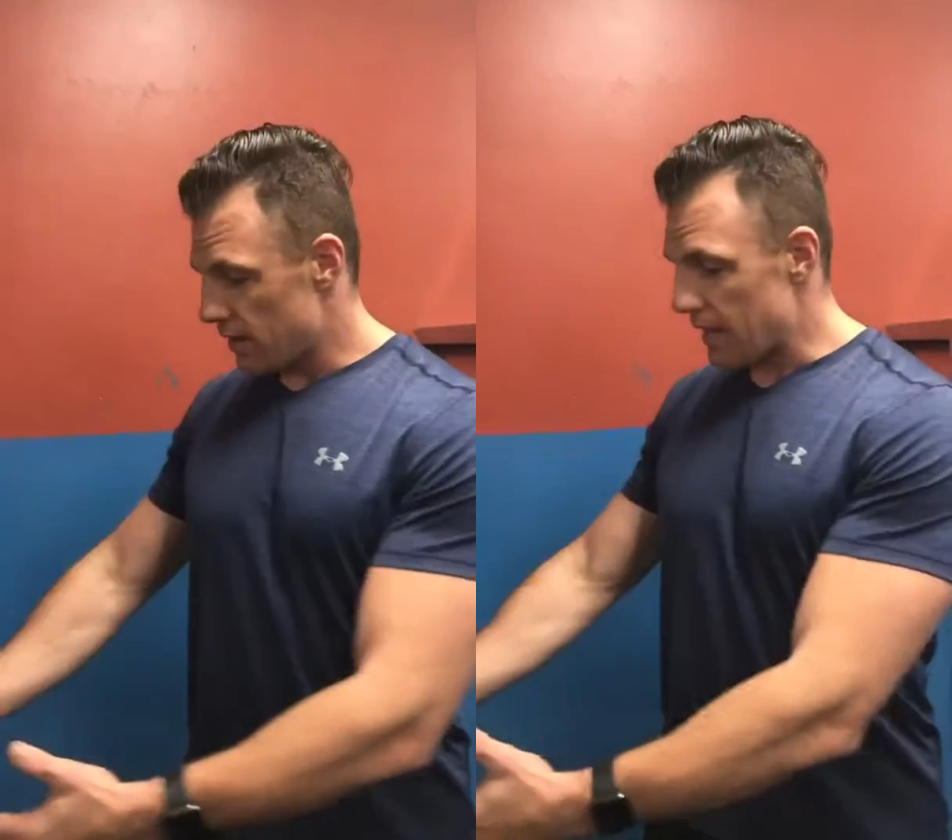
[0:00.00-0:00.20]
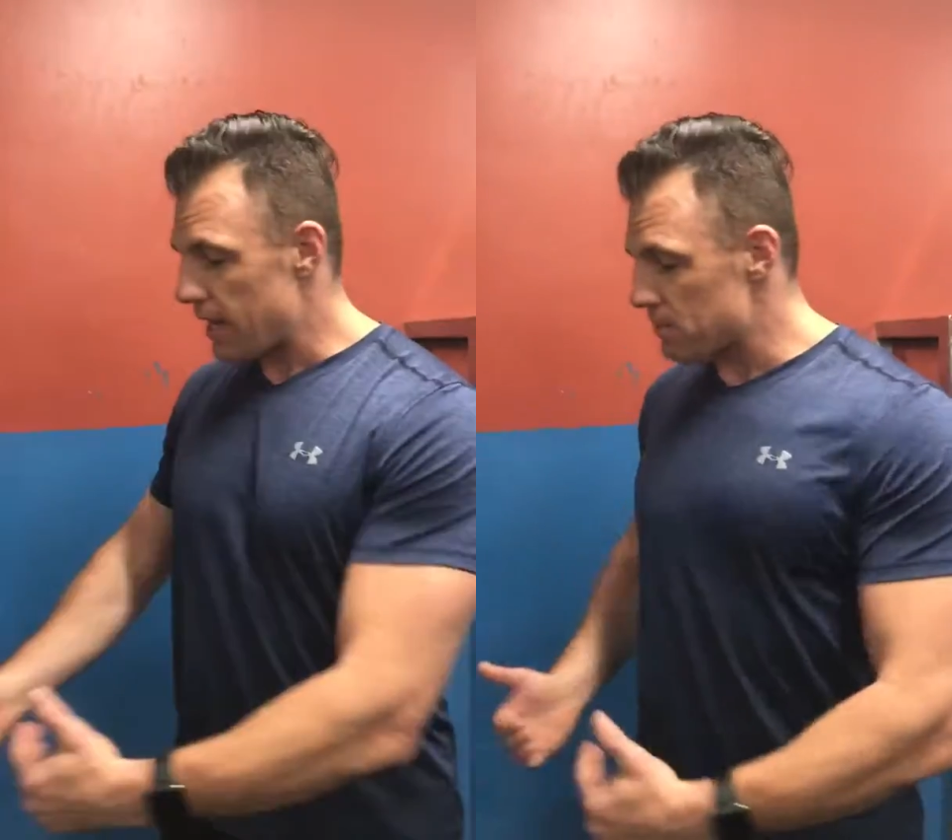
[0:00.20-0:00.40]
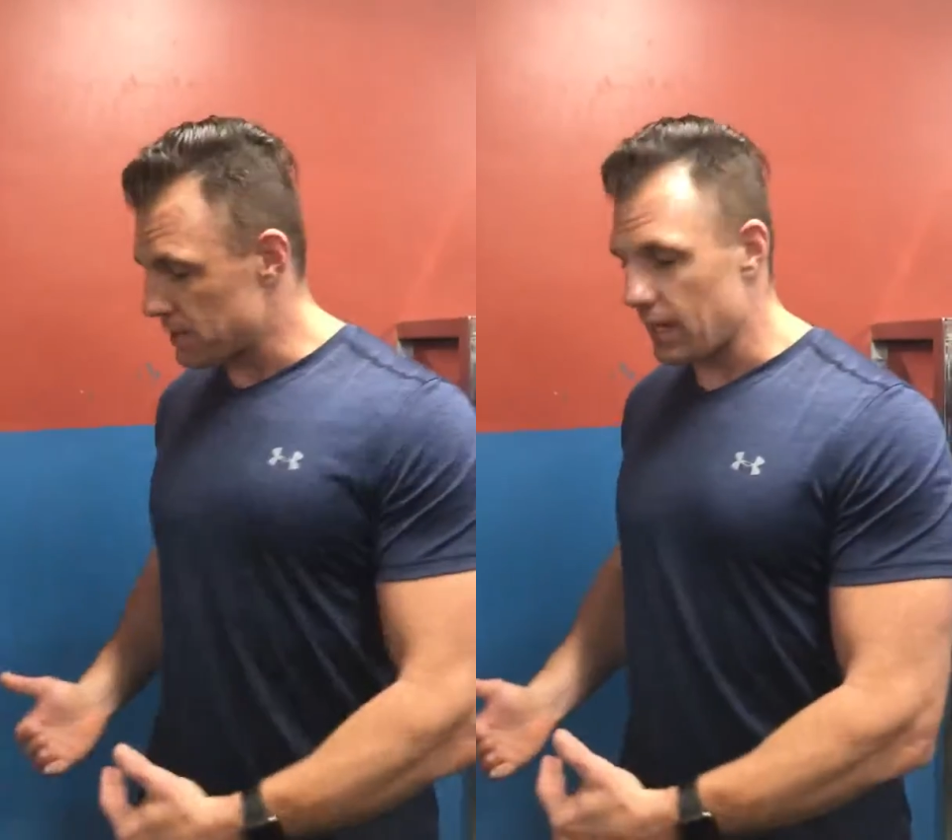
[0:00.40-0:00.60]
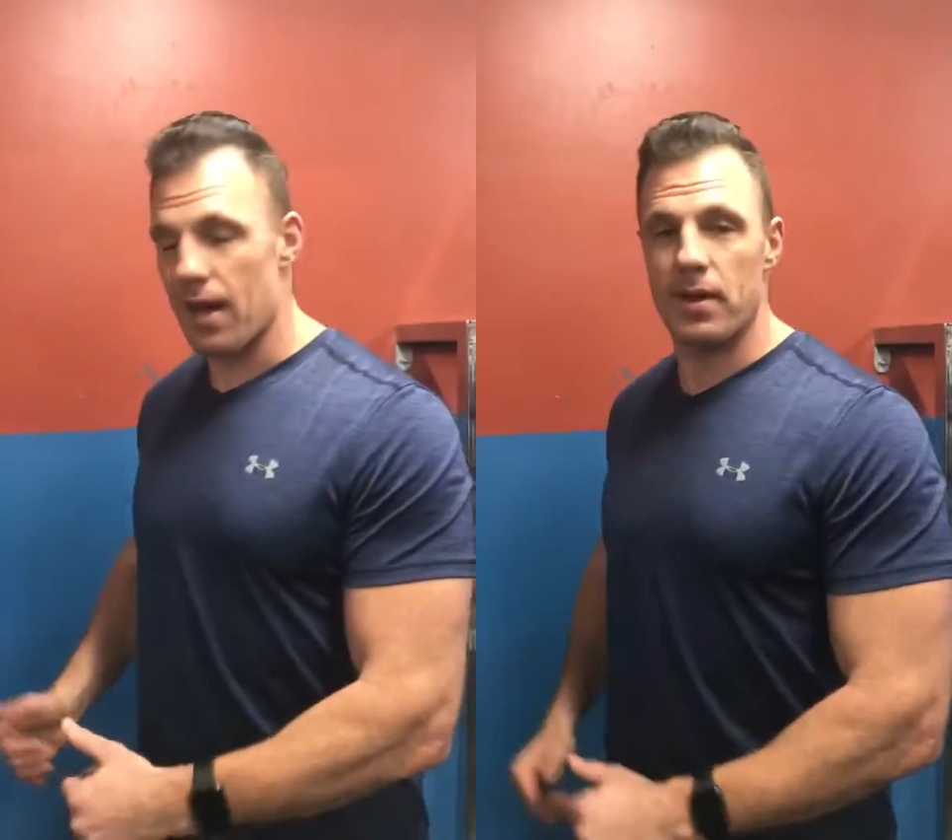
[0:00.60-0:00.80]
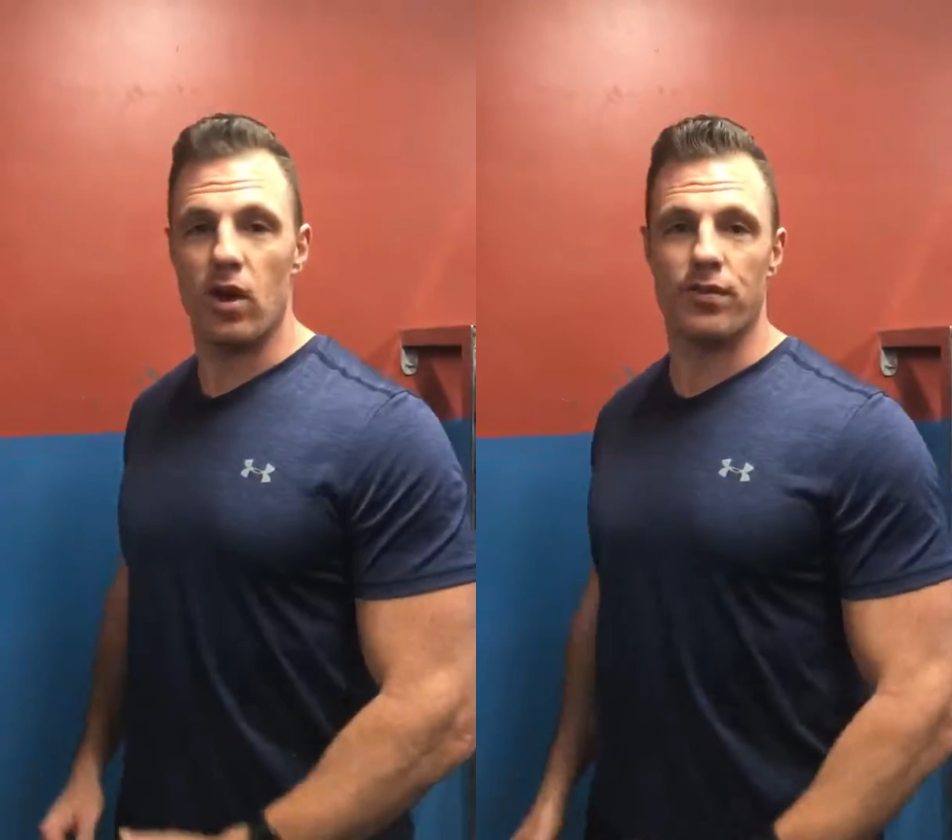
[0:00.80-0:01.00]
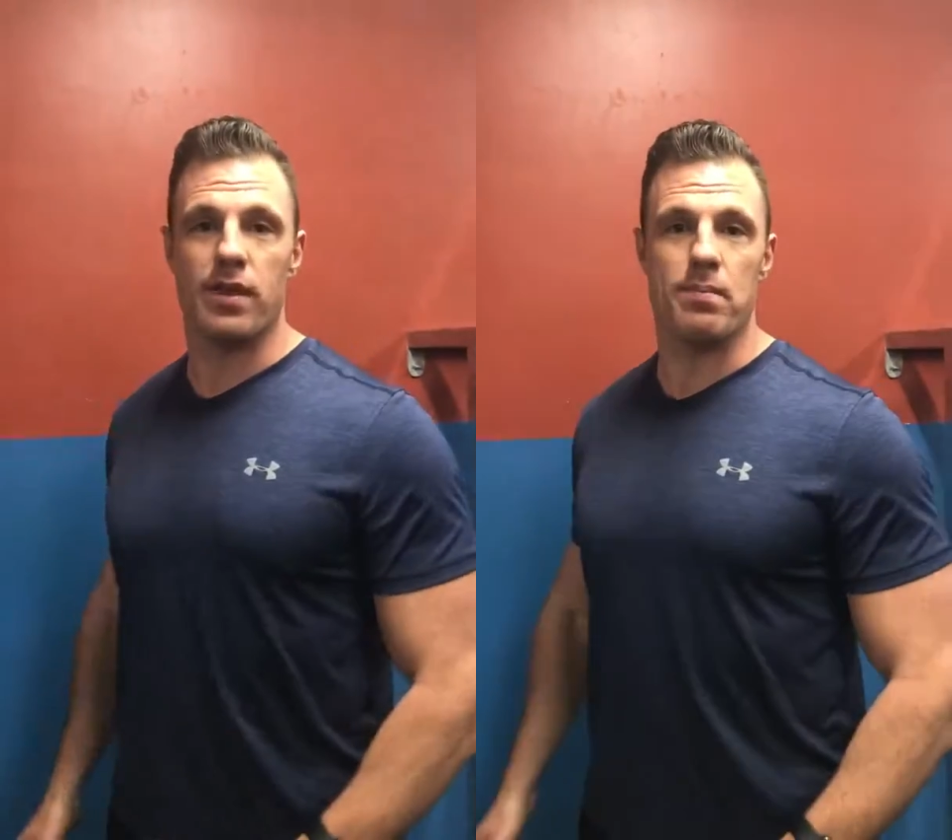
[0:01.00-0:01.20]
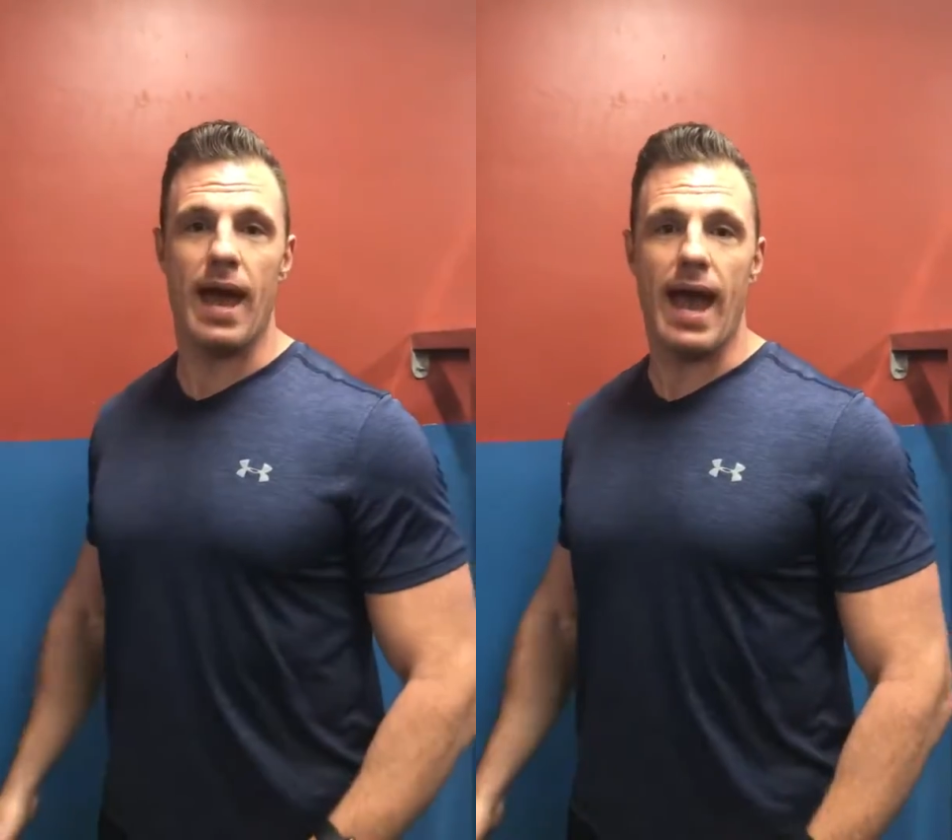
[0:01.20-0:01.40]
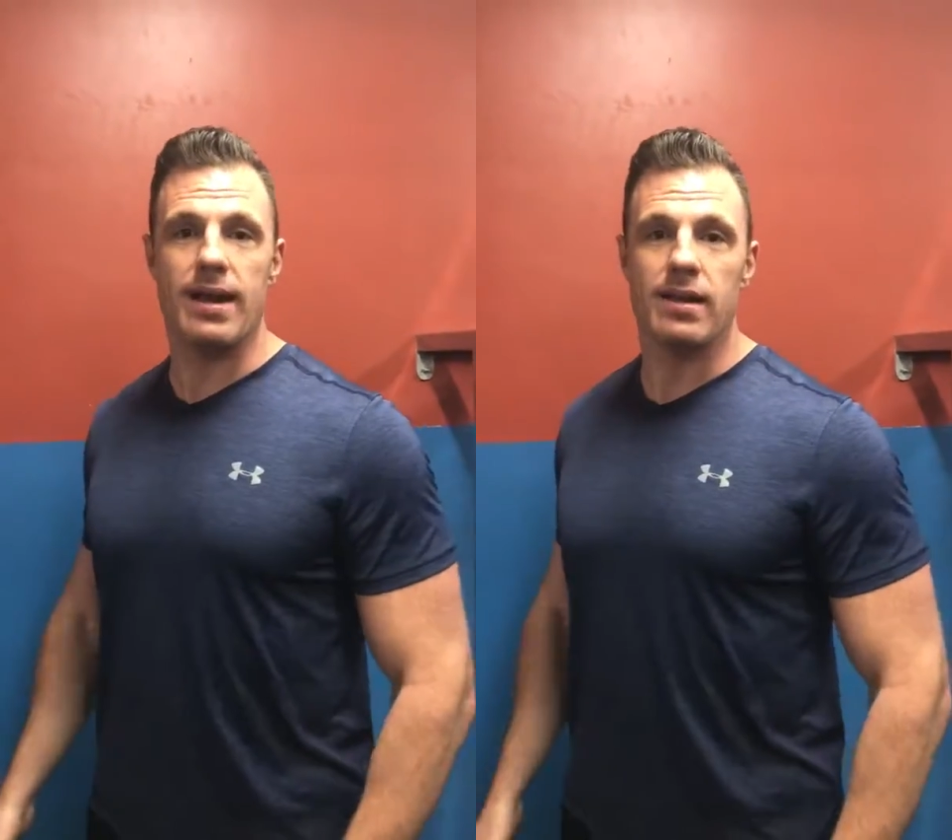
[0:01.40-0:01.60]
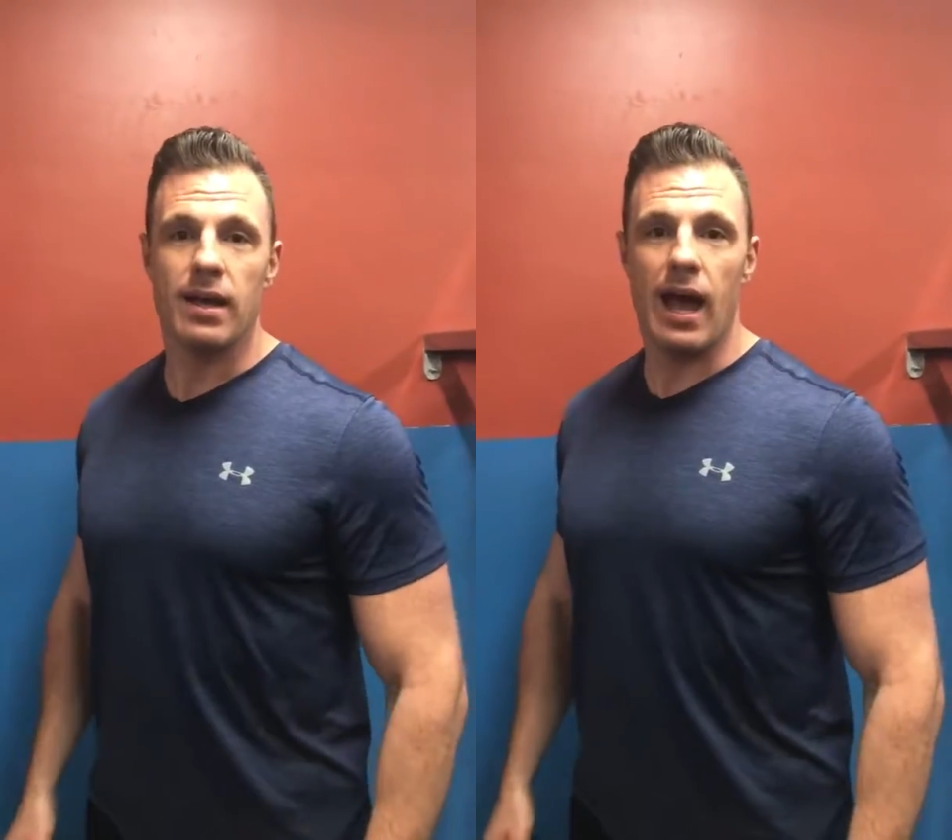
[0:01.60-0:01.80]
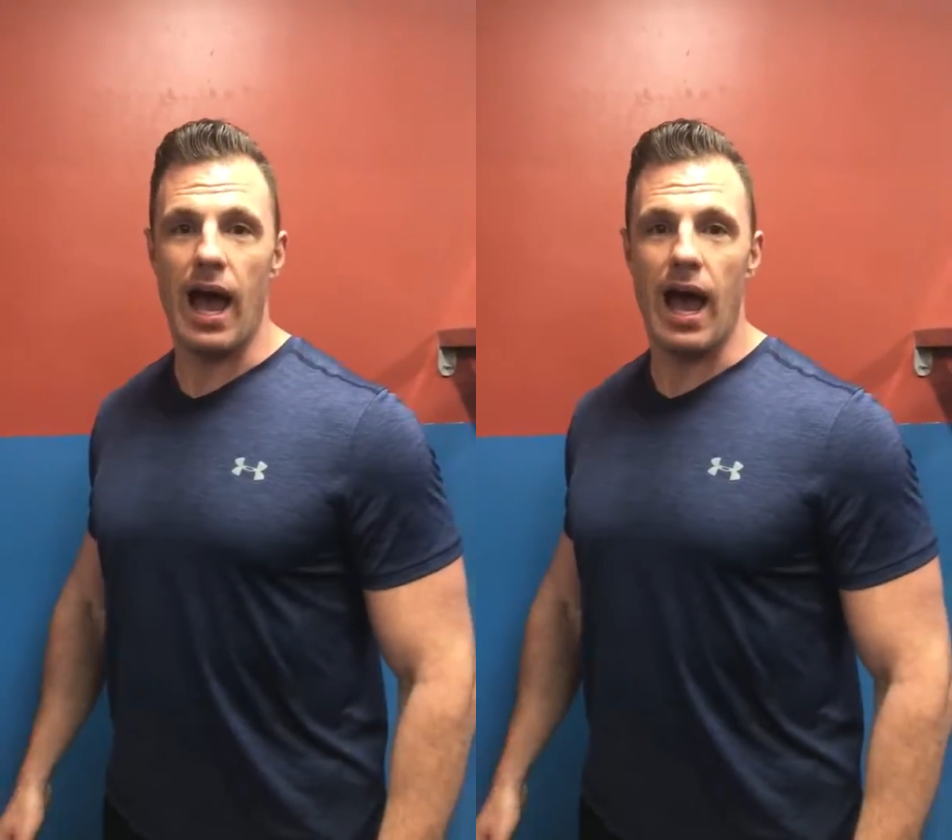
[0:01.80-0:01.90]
the hips are coming off the pad,